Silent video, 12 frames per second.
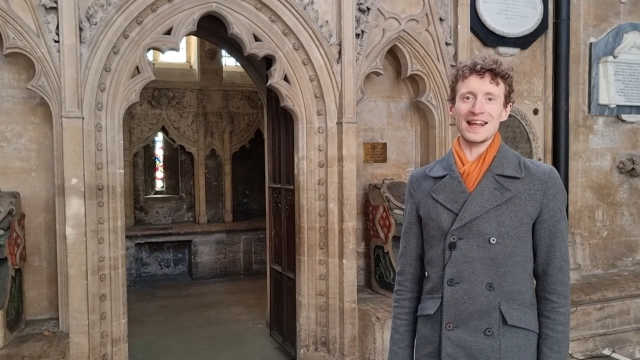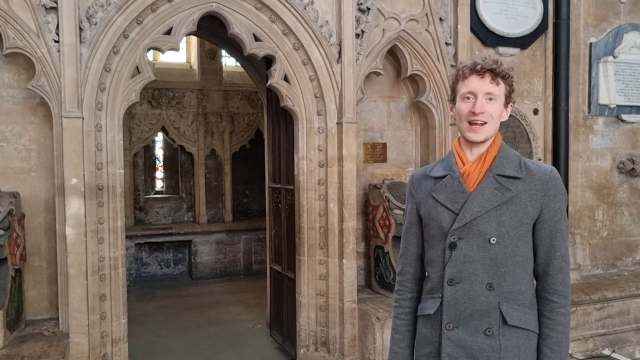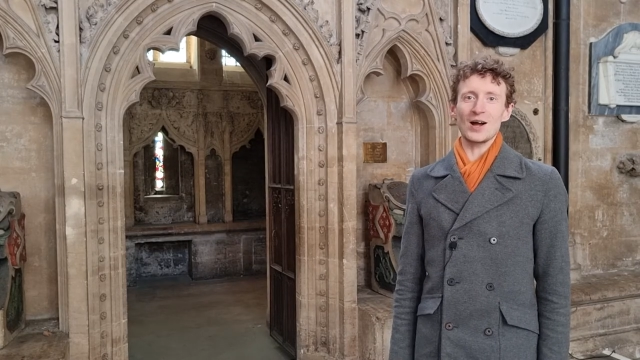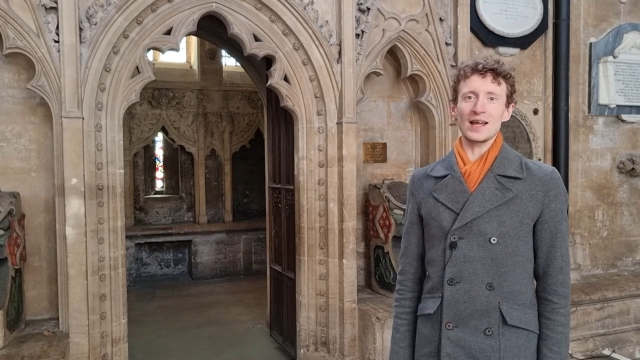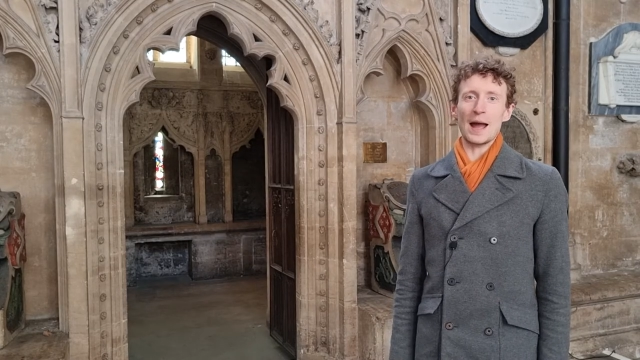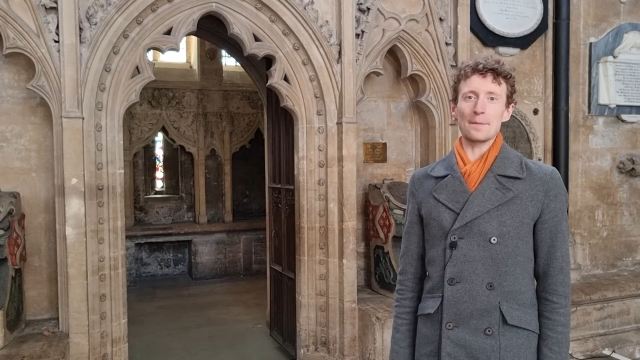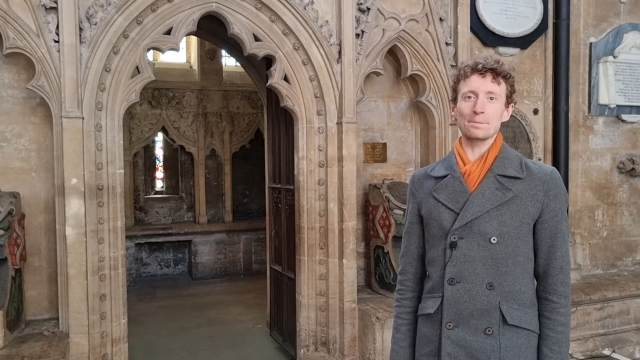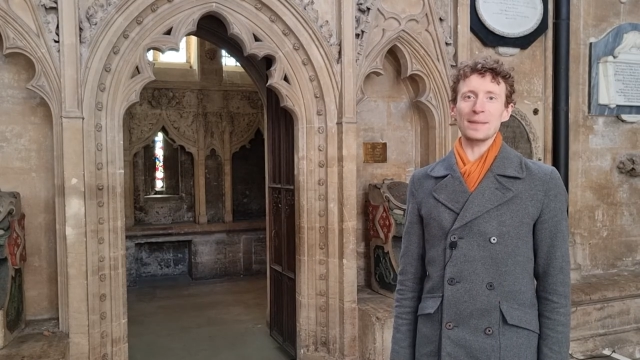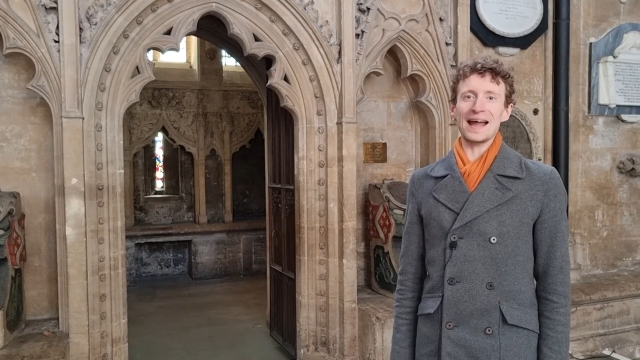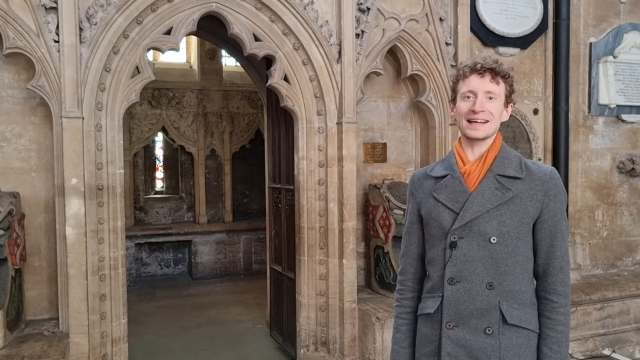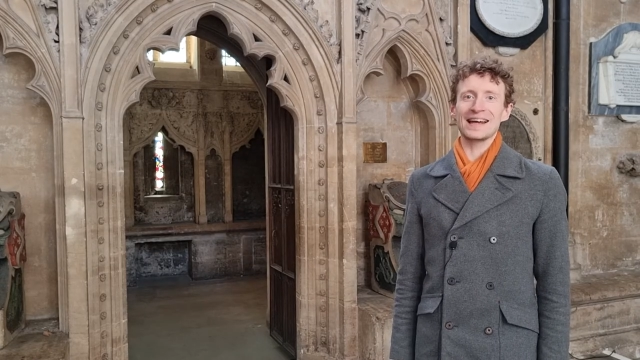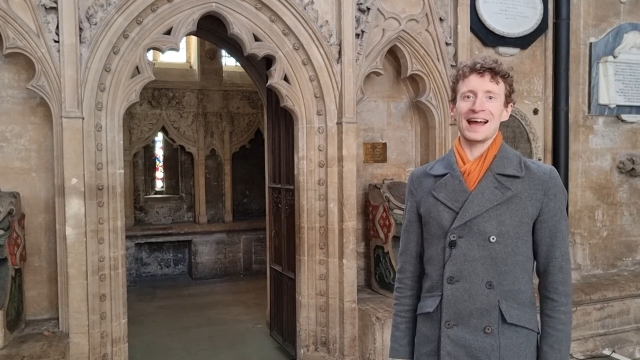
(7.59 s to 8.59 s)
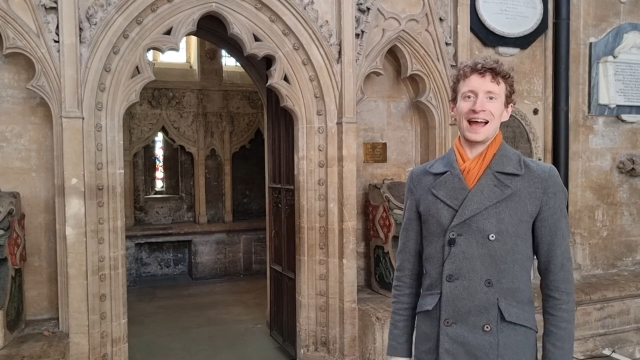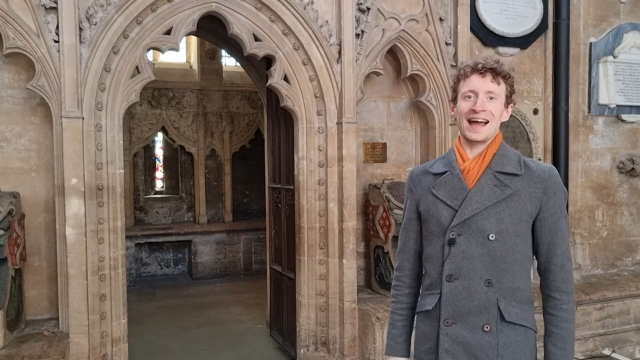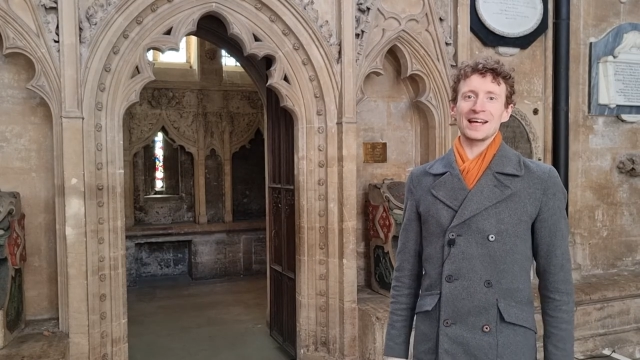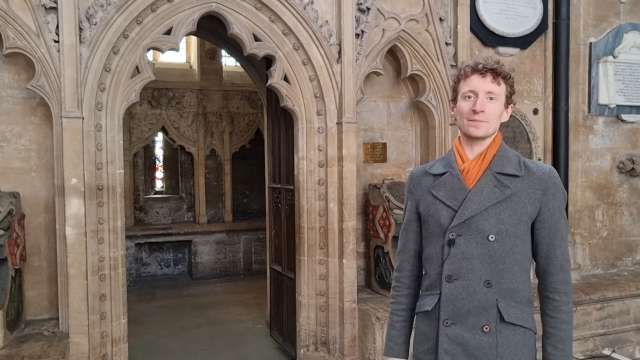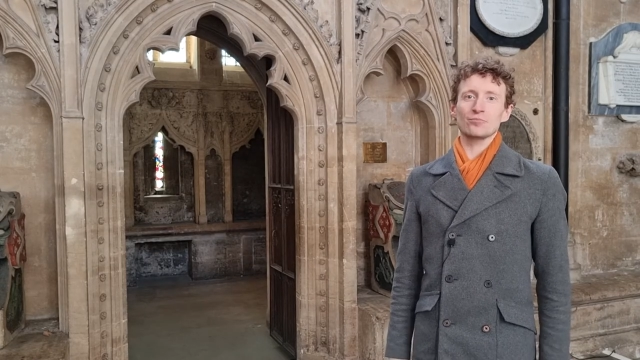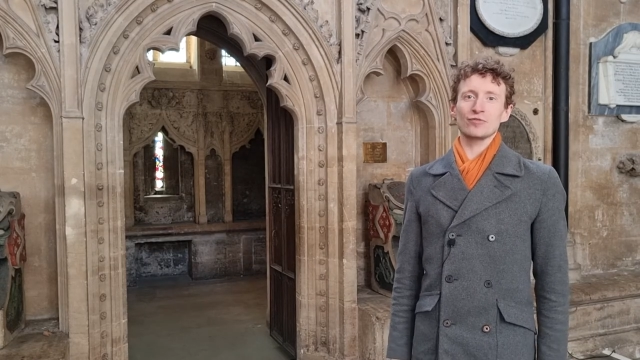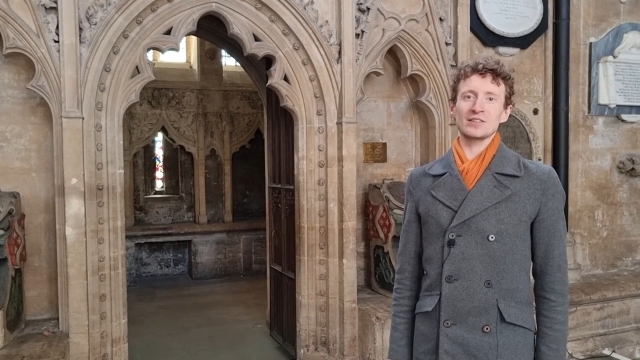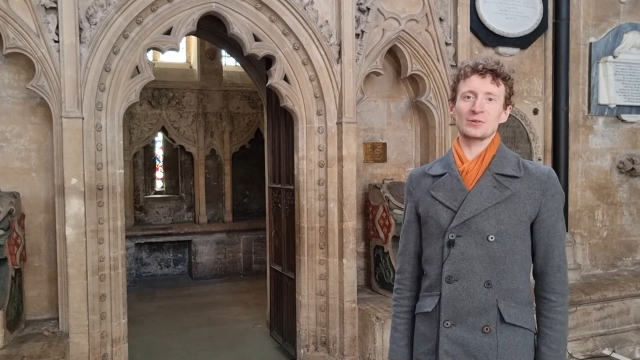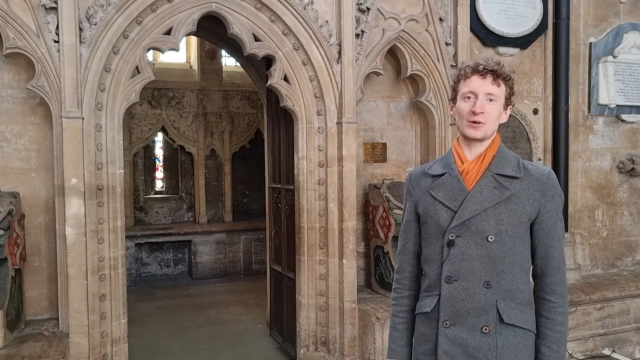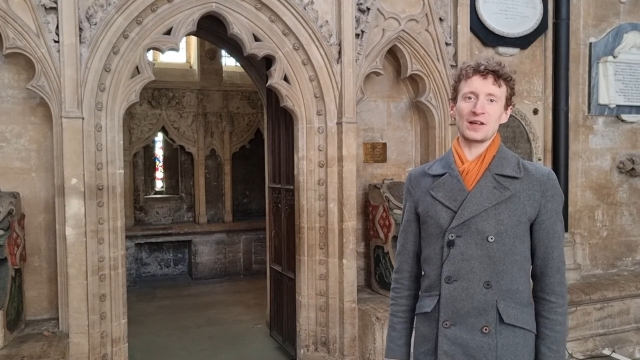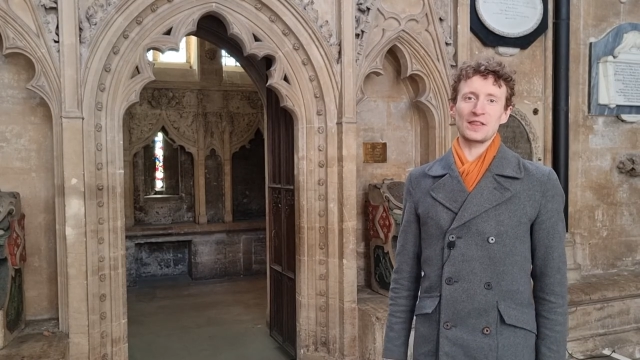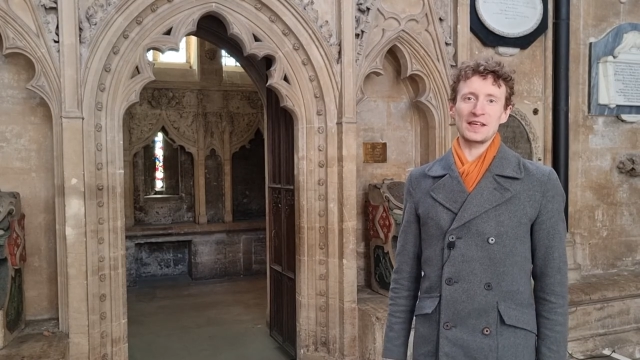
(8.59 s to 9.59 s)
and I am back at
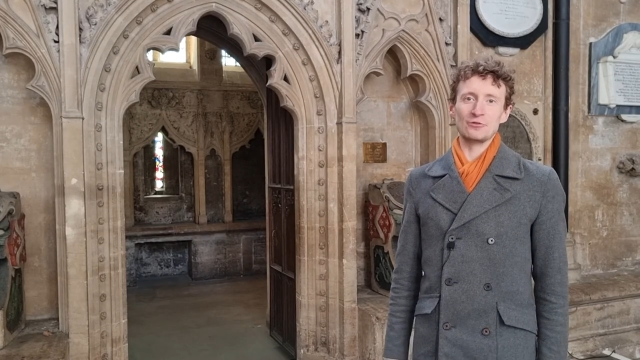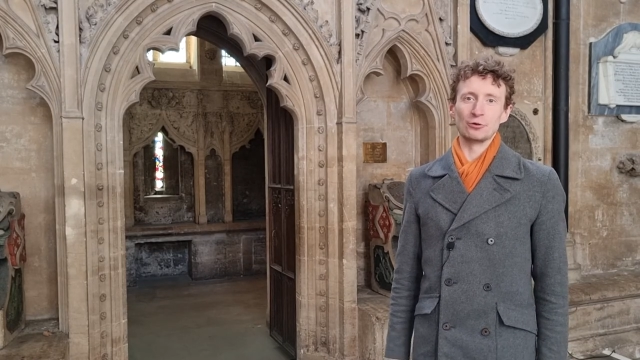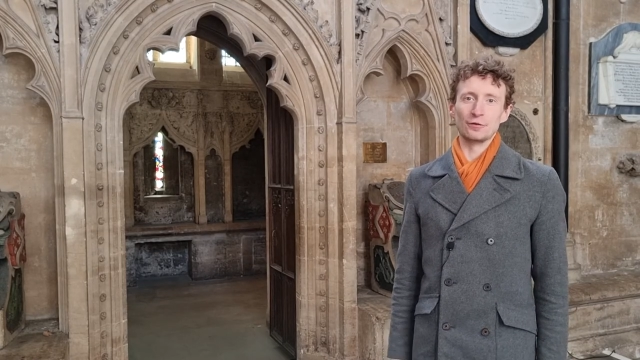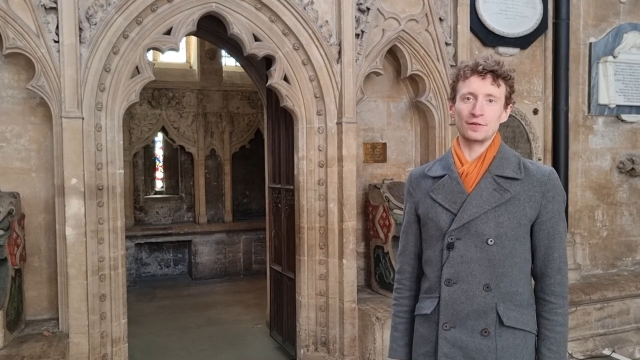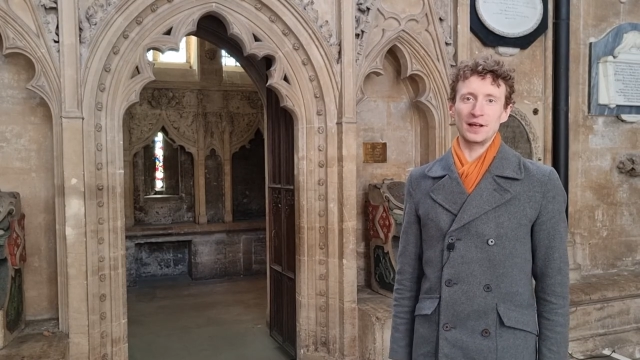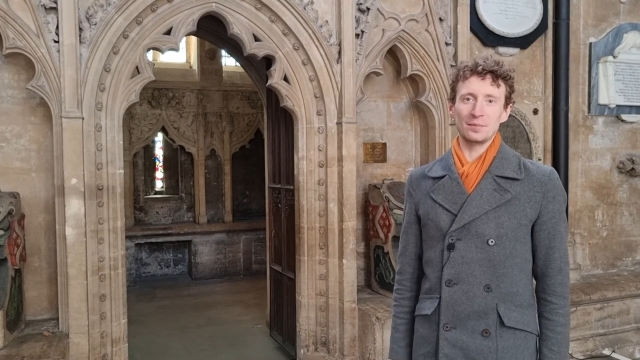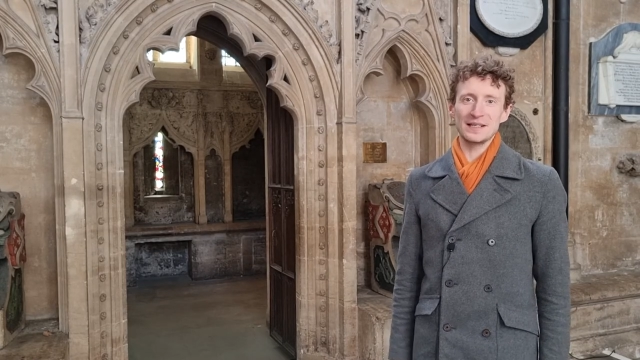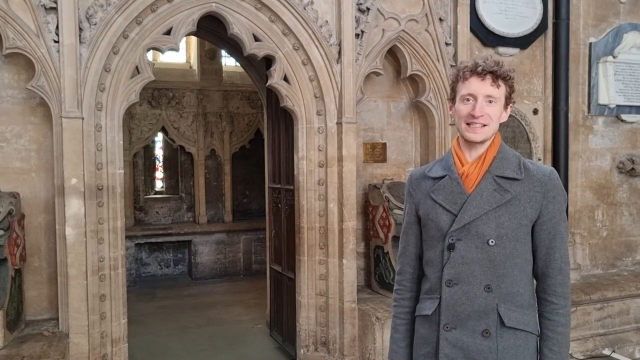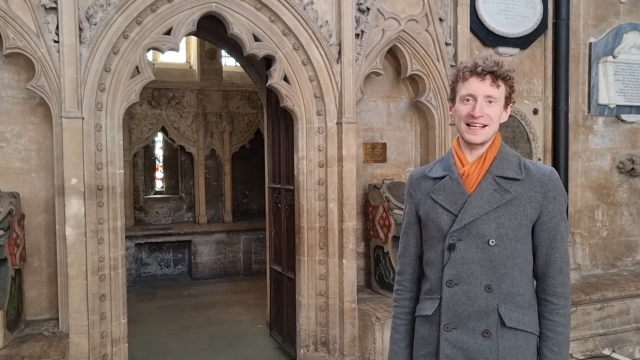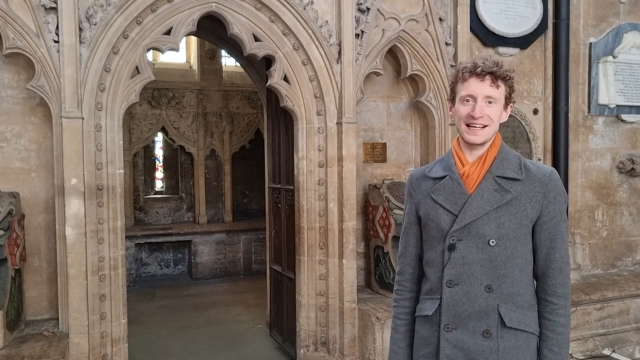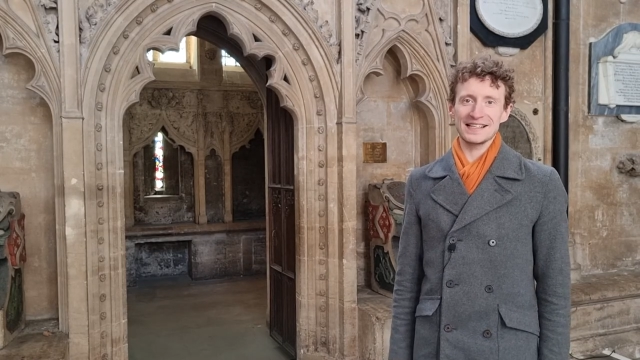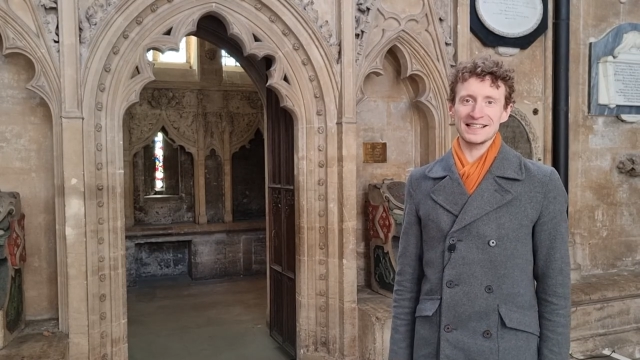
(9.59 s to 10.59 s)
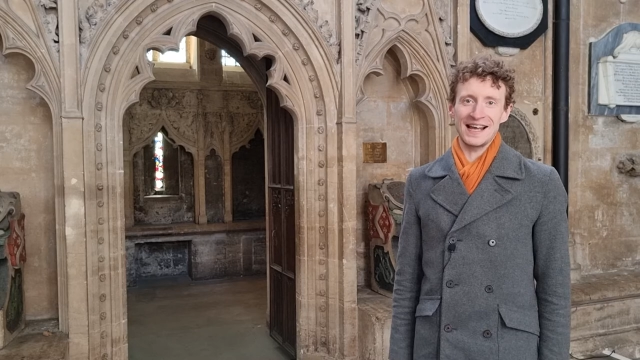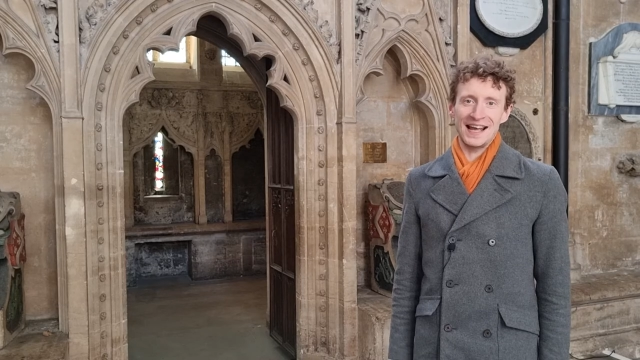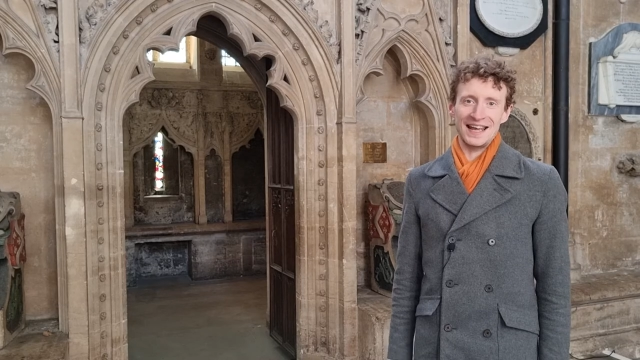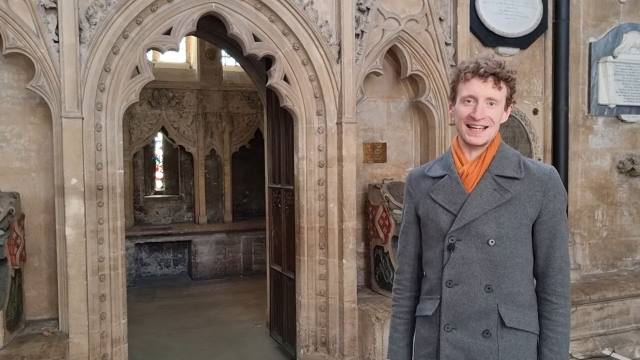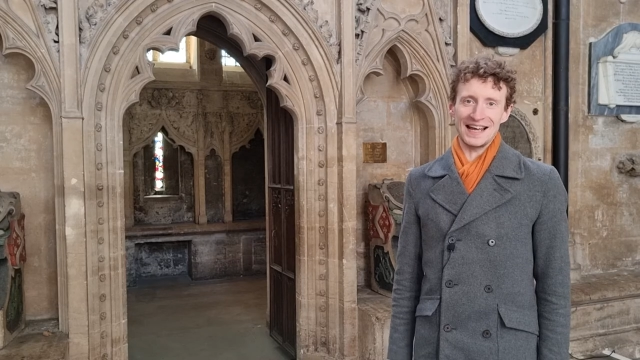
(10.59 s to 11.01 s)
Bristol Cathedral for number 6